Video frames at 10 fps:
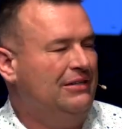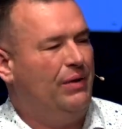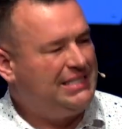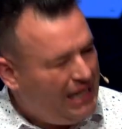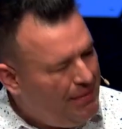
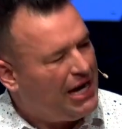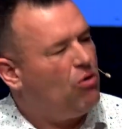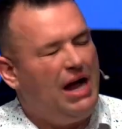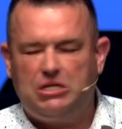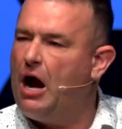We seem like
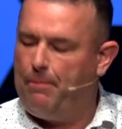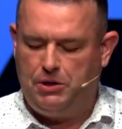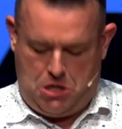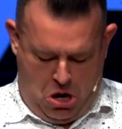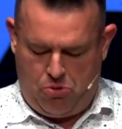
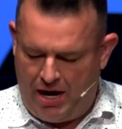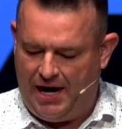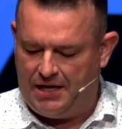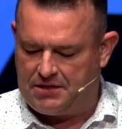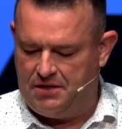grasshoppers in our own
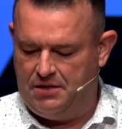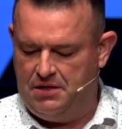eyes.